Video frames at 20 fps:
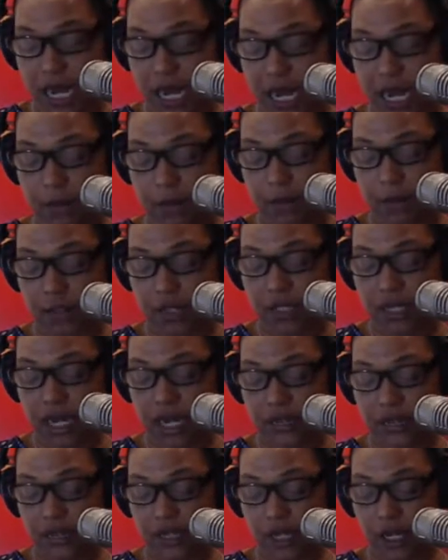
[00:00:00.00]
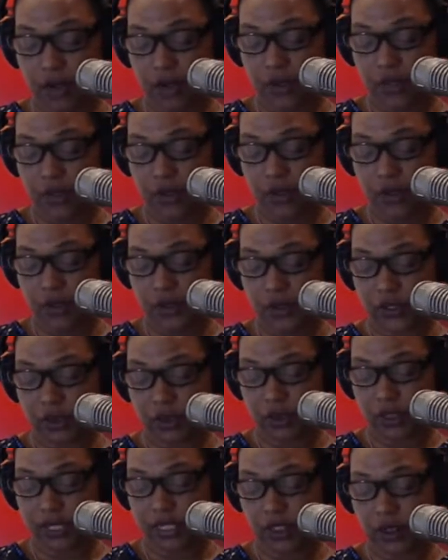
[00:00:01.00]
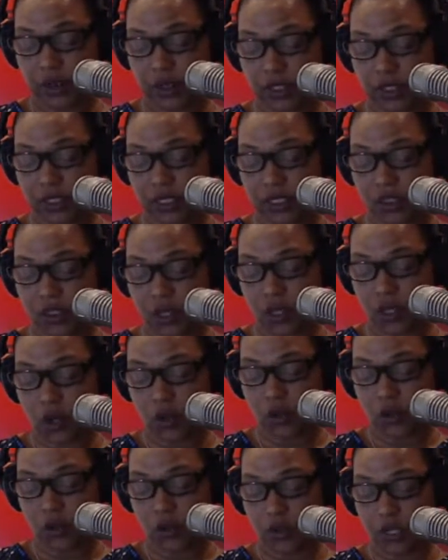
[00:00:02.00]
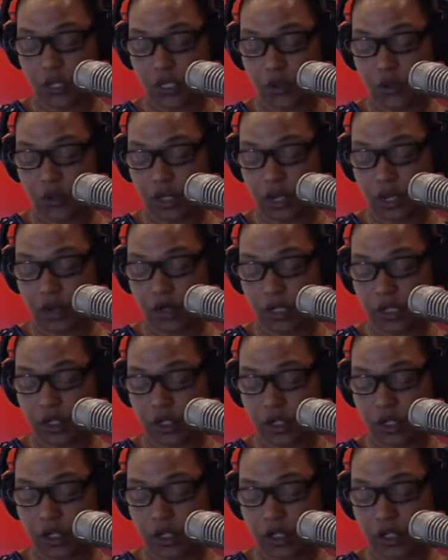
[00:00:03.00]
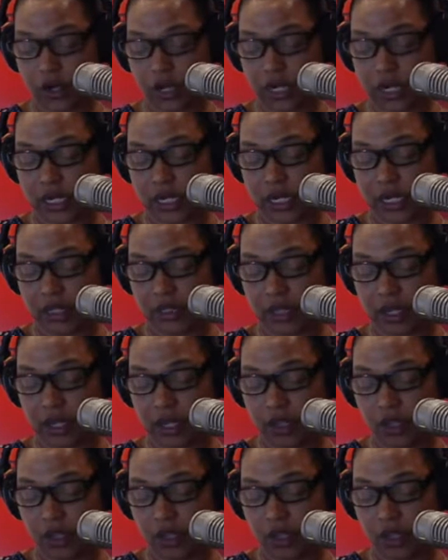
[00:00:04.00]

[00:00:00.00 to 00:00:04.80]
and put the necessary resources in place to assist those students with their additional learning needs.